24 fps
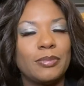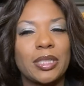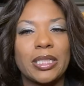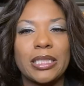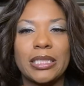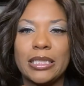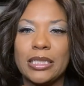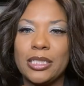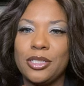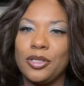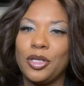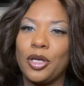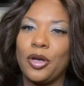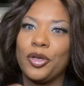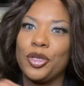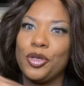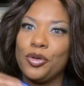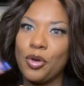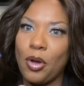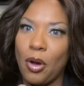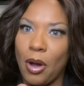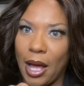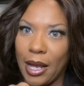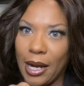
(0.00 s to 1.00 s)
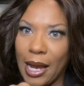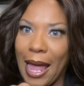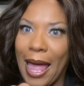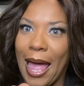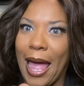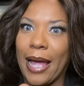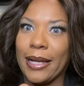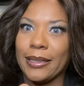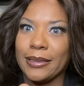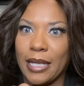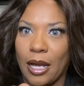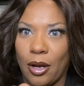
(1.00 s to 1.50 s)
but you know, you know how to
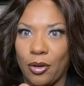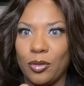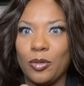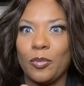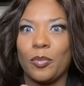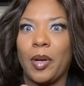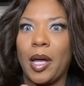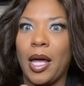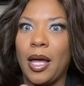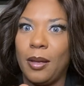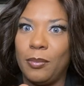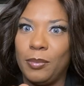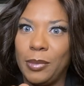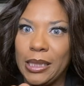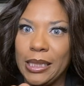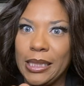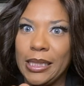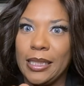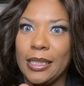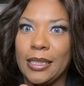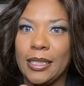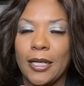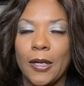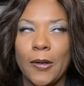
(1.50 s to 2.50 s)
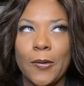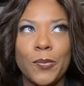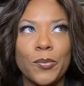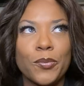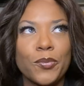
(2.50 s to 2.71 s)
act out in public.